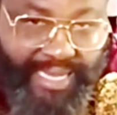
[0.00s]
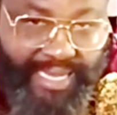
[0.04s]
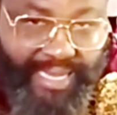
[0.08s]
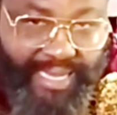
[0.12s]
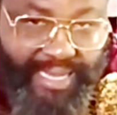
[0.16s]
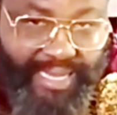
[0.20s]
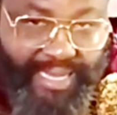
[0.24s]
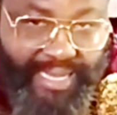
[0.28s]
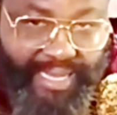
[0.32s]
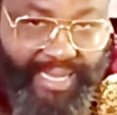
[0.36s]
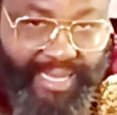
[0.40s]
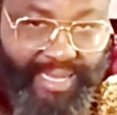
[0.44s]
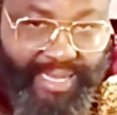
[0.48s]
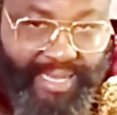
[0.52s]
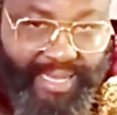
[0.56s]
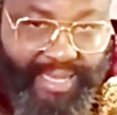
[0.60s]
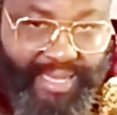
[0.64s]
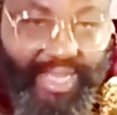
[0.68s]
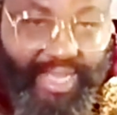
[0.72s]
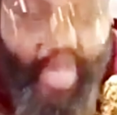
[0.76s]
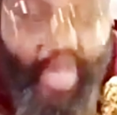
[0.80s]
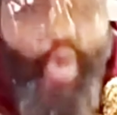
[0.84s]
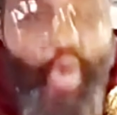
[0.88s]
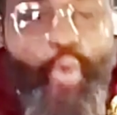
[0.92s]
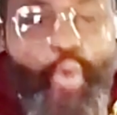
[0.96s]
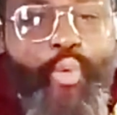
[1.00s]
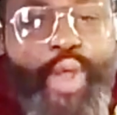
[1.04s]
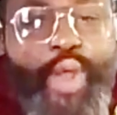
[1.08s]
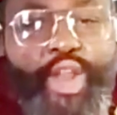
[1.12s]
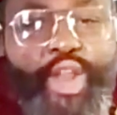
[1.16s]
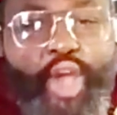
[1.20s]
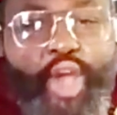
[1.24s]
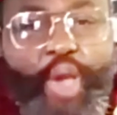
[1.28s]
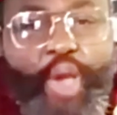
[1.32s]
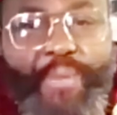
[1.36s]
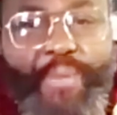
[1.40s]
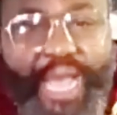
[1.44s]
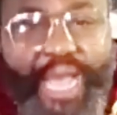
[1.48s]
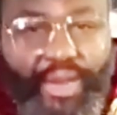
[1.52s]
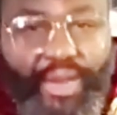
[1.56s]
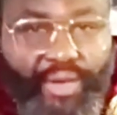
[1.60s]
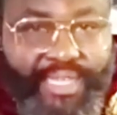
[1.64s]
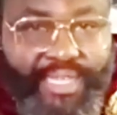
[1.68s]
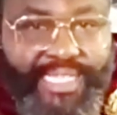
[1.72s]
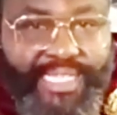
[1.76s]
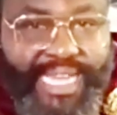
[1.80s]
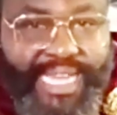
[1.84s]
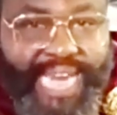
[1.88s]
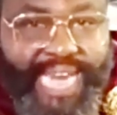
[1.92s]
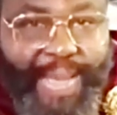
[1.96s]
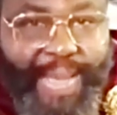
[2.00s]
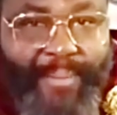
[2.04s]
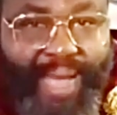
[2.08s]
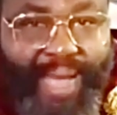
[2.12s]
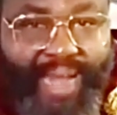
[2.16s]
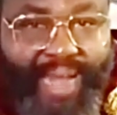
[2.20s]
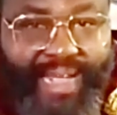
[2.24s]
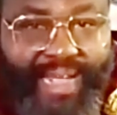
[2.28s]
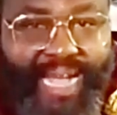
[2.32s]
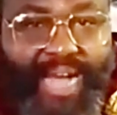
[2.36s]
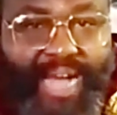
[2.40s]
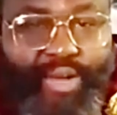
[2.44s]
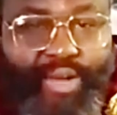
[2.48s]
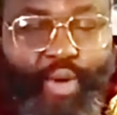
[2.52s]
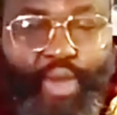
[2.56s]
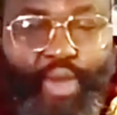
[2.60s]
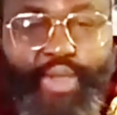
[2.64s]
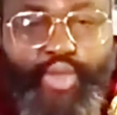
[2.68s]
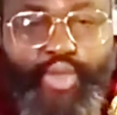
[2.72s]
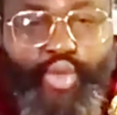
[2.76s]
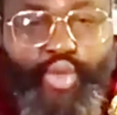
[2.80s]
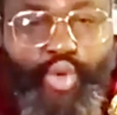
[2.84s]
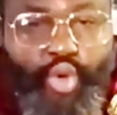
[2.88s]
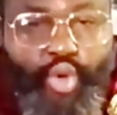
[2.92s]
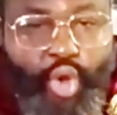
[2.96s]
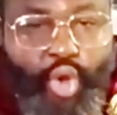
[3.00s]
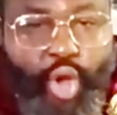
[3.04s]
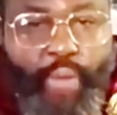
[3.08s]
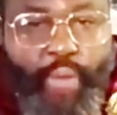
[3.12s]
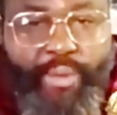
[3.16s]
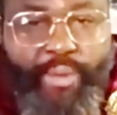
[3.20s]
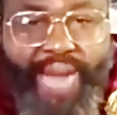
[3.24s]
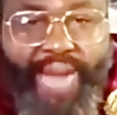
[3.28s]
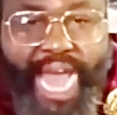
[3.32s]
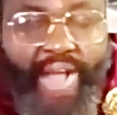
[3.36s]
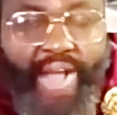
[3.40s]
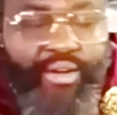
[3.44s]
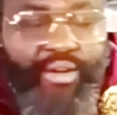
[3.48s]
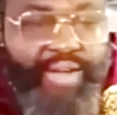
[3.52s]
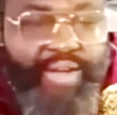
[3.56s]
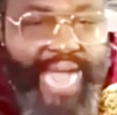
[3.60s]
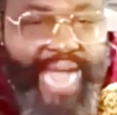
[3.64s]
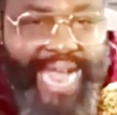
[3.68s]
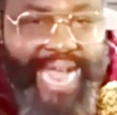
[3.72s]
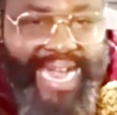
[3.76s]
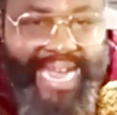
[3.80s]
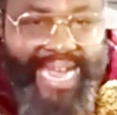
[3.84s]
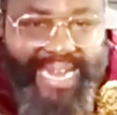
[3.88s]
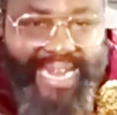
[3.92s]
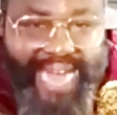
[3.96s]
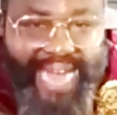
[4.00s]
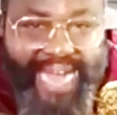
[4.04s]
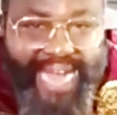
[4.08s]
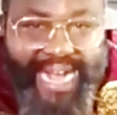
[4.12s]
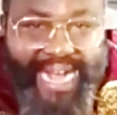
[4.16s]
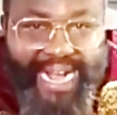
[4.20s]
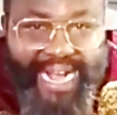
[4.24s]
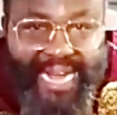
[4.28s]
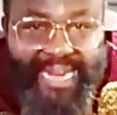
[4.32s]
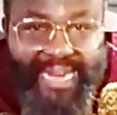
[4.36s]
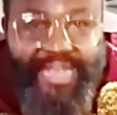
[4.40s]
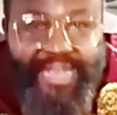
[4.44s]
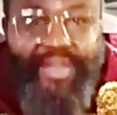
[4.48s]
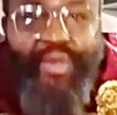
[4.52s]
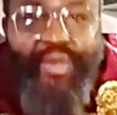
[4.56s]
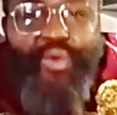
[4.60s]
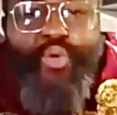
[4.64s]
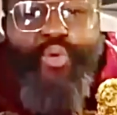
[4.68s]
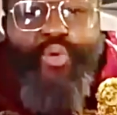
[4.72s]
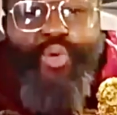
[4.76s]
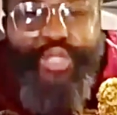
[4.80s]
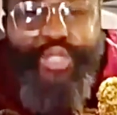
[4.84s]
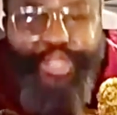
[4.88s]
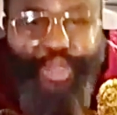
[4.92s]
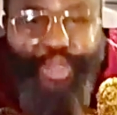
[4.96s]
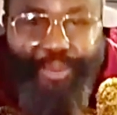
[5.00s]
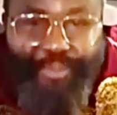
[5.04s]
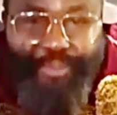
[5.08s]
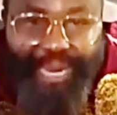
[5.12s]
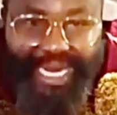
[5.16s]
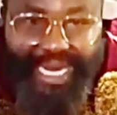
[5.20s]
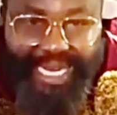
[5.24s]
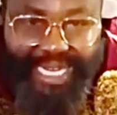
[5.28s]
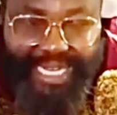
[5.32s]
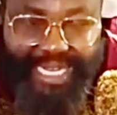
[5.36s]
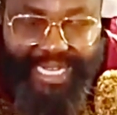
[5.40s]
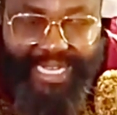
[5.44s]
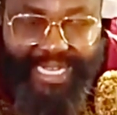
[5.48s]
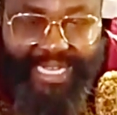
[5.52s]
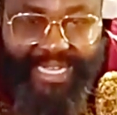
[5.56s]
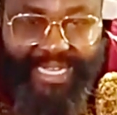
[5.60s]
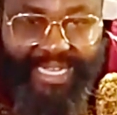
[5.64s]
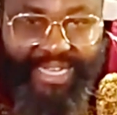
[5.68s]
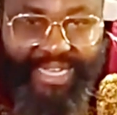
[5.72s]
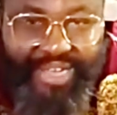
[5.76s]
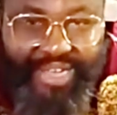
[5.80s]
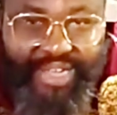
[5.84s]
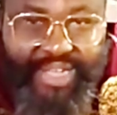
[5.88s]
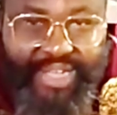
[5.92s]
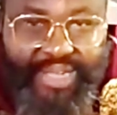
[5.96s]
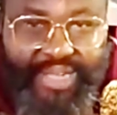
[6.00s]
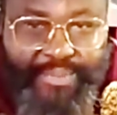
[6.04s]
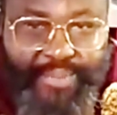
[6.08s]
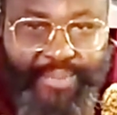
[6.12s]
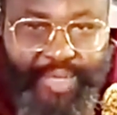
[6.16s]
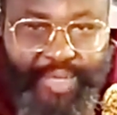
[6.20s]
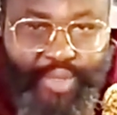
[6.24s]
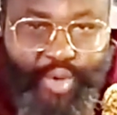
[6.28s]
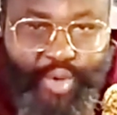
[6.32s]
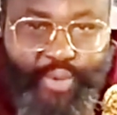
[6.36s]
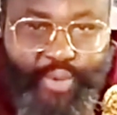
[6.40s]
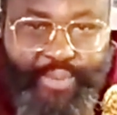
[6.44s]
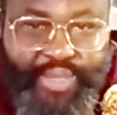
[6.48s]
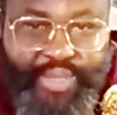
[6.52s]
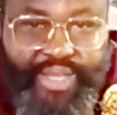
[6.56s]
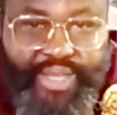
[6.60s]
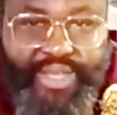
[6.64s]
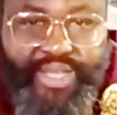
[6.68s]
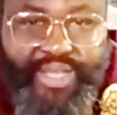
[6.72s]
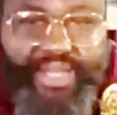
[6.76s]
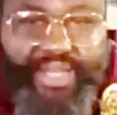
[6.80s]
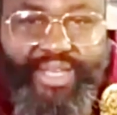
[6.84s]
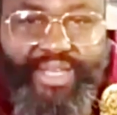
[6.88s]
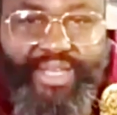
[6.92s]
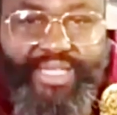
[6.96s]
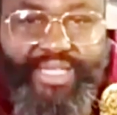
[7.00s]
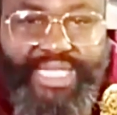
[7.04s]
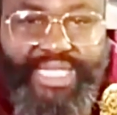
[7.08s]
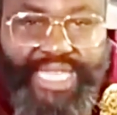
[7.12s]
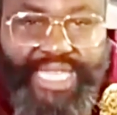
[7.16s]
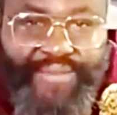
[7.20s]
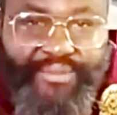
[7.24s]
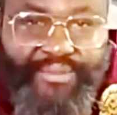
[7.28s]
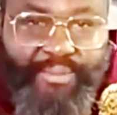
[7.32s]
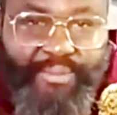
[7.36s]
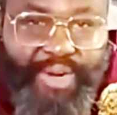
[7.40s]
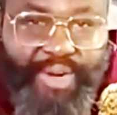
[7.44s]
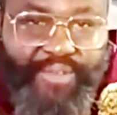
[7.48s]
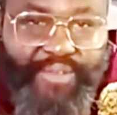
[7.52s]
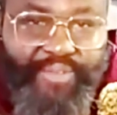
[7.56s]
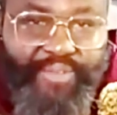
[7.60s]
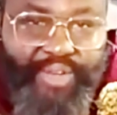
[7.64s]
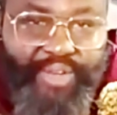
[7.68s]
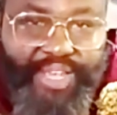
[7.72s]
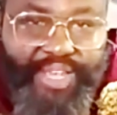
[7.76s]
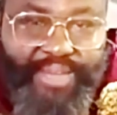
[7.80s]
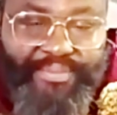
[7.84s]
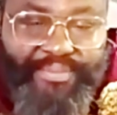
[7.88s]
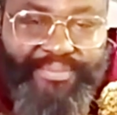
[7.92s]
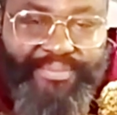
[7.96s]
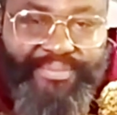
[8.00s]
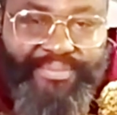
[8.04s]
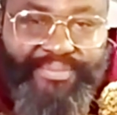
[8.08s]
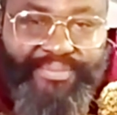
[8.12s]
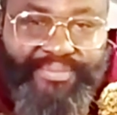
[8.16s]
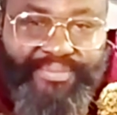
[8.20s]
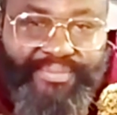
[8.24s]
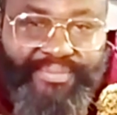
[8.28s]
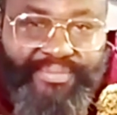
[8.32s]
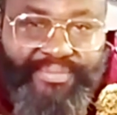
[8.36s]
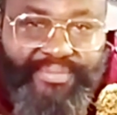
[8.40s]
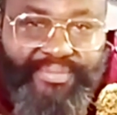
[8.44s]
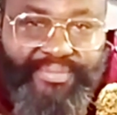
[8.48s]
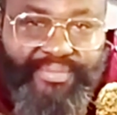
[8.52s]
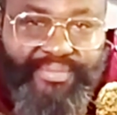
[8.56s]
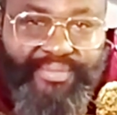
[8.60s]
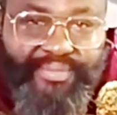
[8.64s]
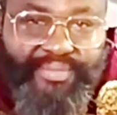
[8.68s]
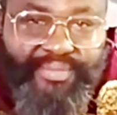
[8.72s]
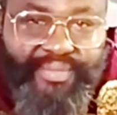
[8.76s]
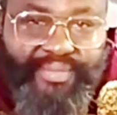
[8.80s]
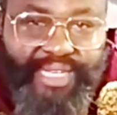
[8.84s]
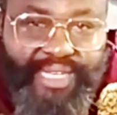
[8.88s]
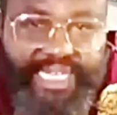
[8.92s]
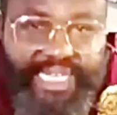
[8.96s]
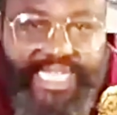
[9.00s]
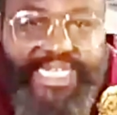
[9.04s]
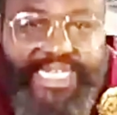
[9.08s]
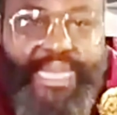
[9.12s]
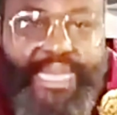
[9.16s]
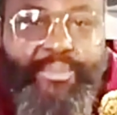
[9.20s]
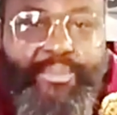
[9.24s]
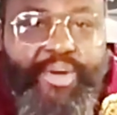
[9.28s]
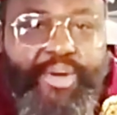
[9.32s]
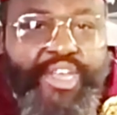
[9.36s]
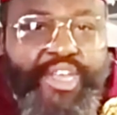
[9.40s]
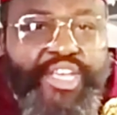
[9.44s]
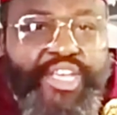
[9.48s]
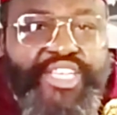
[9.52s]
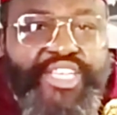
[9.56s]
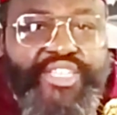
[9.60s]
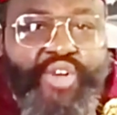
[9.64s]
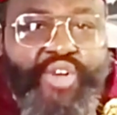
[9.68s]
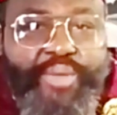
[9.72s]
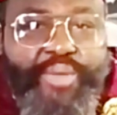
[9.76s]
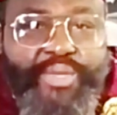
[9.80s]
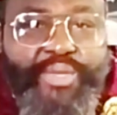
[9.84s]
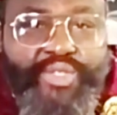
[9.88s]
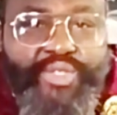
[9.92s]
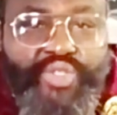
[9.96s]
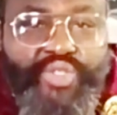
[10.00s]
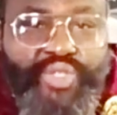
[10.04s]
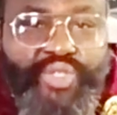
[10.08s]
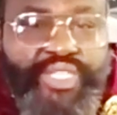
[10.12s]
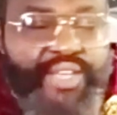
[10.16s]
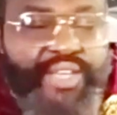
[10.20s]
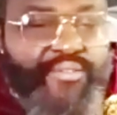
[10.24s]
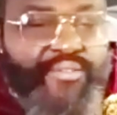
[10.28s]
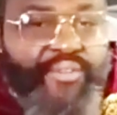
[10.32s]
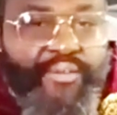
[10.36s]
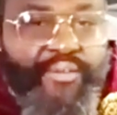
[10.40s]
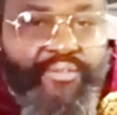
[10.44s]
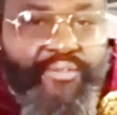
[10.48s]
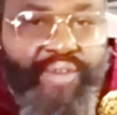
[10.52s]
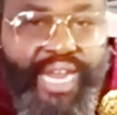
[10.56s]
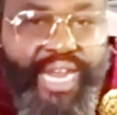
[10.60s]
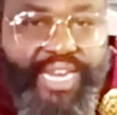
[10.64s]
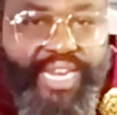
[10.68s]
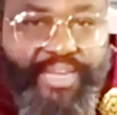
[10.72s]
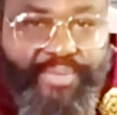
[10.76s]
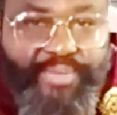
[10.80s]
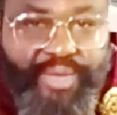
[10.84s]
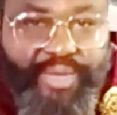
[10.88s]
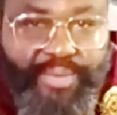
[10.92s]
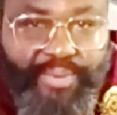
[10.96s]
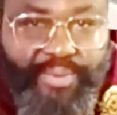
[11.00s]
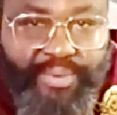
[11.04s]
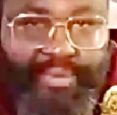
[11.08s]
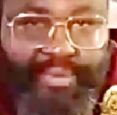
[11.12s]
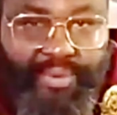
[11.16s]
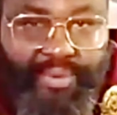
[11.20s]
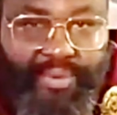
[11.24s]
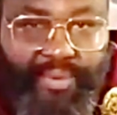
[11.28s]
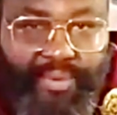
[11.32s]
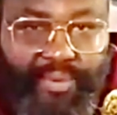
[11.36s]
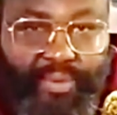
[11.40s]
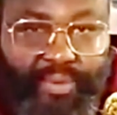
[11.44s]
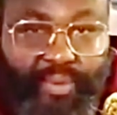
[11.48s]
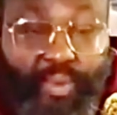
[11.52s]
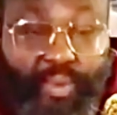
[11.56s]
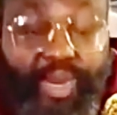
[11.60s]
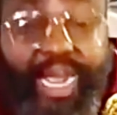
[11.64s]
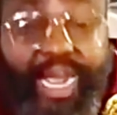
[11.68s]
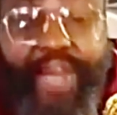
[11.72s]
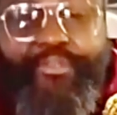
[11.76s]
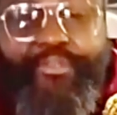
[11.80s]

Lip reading: Obiano is an American going to club with your money. Pete Obi saved money for him. The same money is coming to save for Fulani people. We have told him to go back.